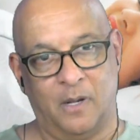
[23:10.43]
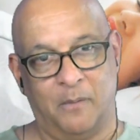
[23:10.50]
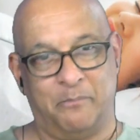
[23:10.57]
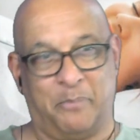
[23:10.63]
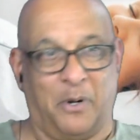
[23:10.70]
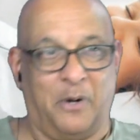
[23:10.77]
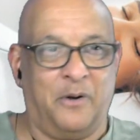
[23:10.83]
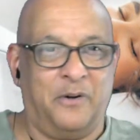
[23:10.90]

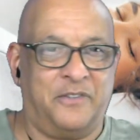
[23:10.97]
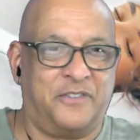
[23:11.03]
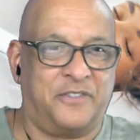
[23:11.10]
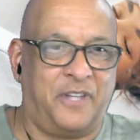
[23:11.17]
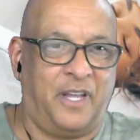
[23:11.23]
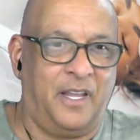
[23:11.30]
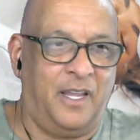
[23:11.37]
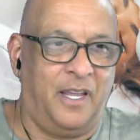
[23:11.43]
Bird
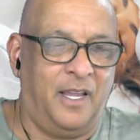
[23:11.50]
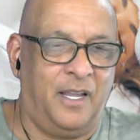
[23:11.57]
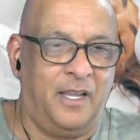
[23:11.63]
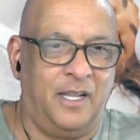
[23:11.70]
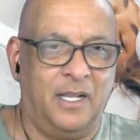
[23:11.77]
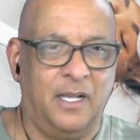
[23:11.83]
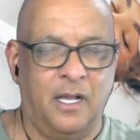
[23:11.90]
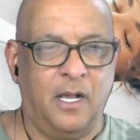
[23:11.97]

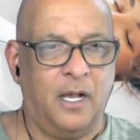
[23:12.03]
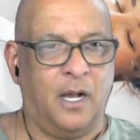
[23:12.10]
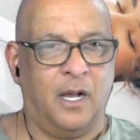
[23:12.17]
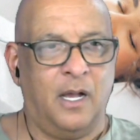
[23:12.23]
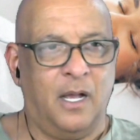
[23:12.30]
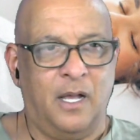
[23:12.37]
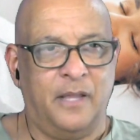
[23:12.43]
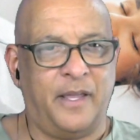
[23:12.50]
singing.
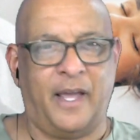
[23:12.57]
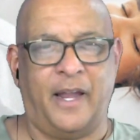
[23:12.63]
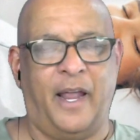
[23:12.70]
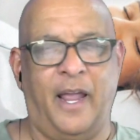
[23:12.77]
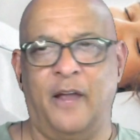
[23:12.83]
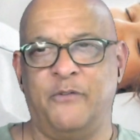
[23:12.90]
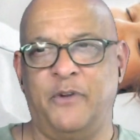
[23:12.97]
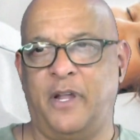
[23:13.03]
They got
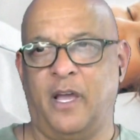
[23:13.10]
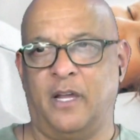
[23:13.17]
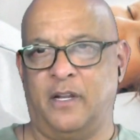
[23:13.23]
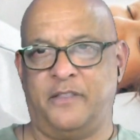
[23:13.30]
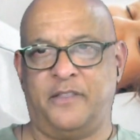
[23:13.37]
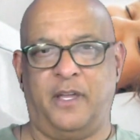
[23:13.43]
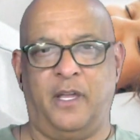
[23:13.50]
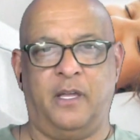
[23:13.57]
every kind
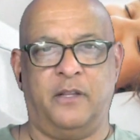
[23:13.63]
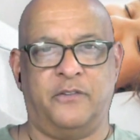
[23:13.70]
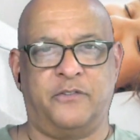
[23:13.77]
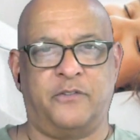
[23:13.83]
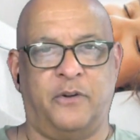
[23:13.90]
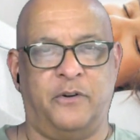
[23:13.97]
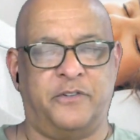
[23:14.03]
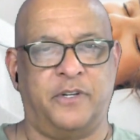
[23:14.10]
of thing in the
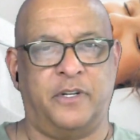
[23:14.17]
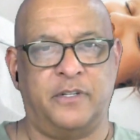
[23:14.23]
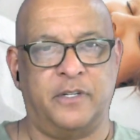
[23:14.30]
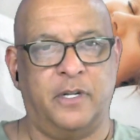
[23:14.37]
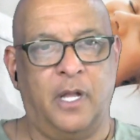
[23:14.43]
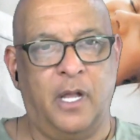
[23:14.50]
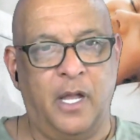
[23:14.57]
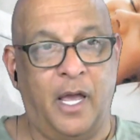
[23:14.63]
search
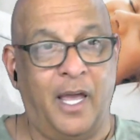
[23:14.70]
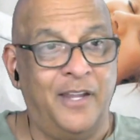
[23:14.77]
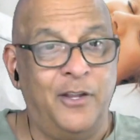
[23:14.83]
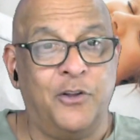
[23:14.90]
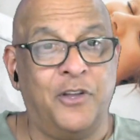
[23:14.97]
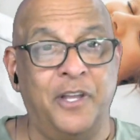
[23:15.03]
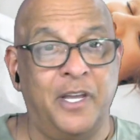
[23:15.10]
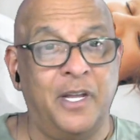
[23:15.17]
engine. And
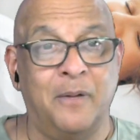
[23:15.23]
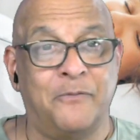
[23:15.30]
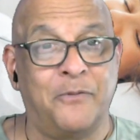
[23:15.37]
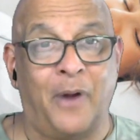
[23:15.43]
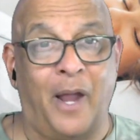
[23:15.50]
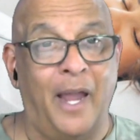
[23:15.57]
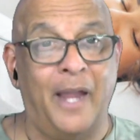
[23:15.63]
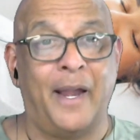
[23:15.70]
you can get them
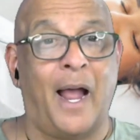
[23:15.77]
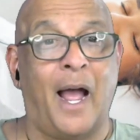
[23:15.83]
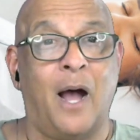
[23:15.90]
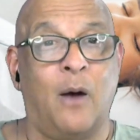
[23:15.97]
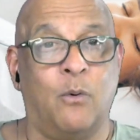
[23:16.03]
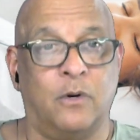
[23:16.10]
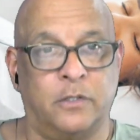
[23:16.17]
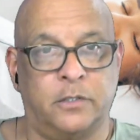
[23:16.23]
for 8
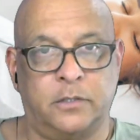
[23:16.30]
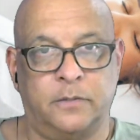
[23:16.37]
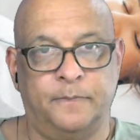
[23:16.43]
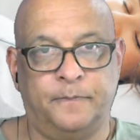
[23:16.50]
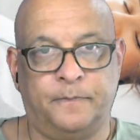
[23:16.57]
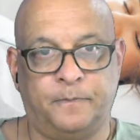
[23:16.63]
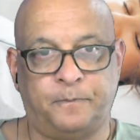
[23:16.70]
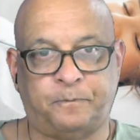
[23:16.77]
hours.
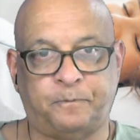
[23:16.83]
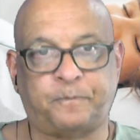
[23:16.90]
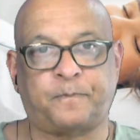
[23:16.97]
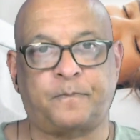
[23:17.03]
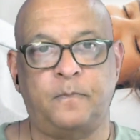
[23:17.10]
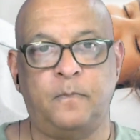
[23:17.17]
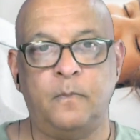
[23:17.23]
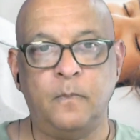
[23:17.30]

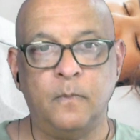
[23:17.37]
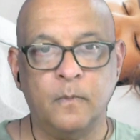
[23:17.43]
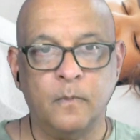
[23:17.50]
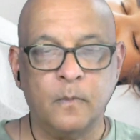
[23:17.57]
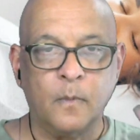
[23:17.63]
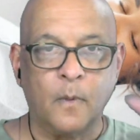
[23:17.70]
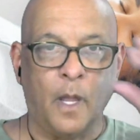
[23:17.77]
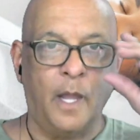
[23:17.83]

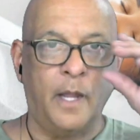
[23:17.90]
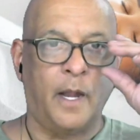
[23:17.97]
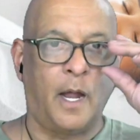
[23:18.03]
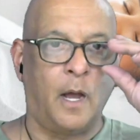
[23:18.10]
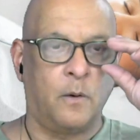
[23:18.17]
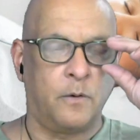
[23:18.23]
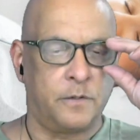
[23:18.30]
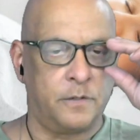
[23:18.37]
8
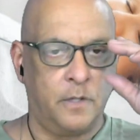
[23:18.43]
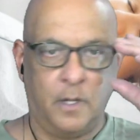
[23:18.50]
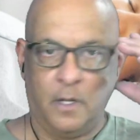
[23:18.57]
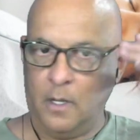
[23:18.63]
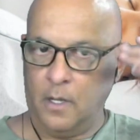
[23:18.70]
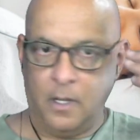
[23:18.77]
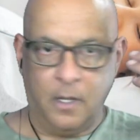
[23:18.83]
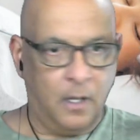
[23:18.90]
hours.
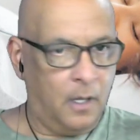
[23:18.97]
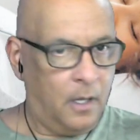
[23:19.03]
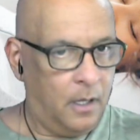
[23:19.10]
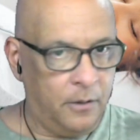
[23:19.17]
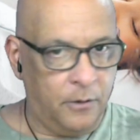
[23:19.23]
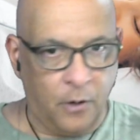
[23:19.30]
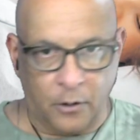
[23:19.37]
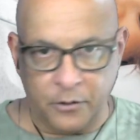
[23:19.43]

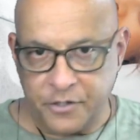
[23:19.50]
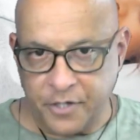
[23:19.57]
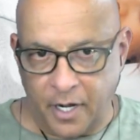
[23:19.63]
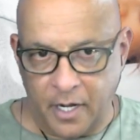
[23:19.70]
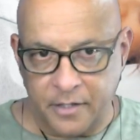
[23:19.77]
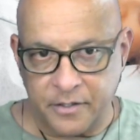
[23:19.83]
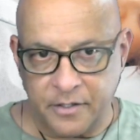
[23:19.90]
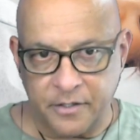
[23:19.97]
No
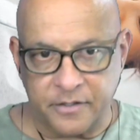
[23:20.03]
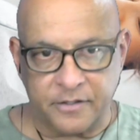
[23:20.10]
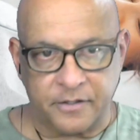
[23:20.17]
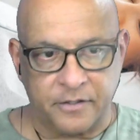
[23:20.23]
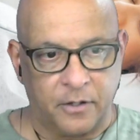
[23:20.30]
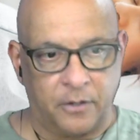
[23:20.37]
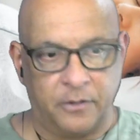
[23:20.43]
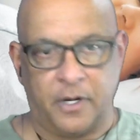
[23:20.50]
changes,
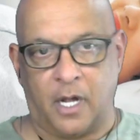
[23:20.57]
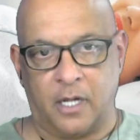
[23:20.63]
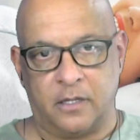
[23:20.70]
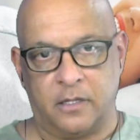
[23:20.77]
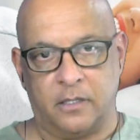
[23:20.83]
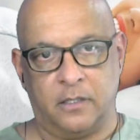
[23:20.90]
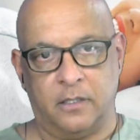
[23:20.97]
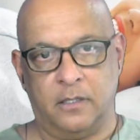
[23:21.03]
no
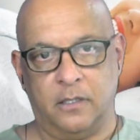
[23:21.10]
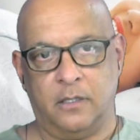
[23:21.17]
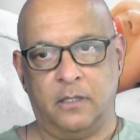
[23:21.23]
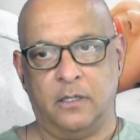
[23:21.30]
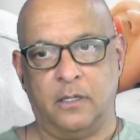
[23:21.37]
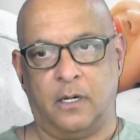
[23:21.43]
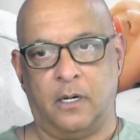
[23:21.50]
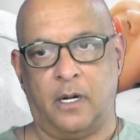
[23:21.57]
nothing.
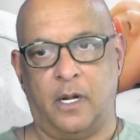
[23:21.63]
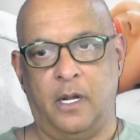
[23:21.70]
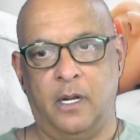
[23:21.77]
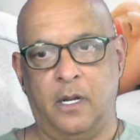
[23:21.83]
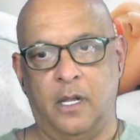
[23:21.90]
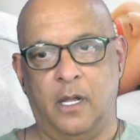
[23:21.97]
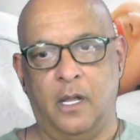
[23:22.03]
All right.